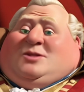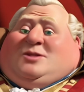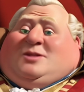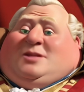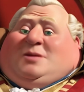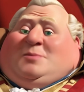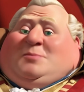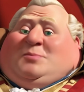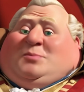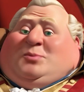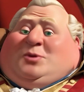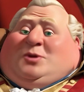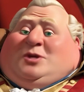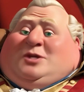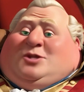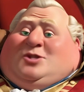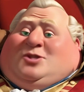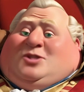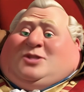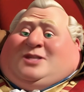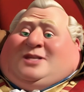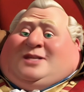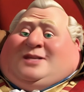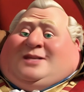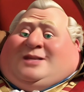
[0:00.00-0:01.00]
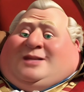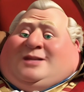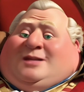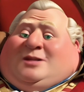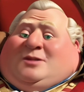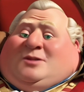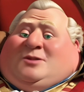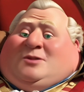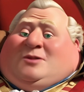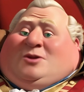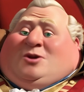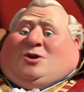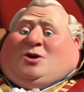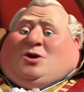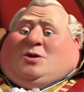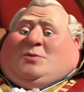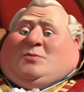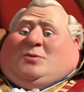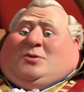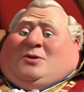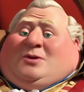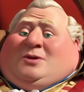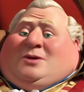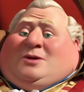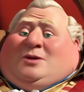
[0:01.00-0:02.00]
dumped British tea into the
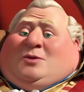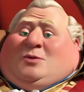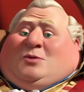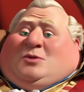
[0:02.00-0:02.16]
harbor,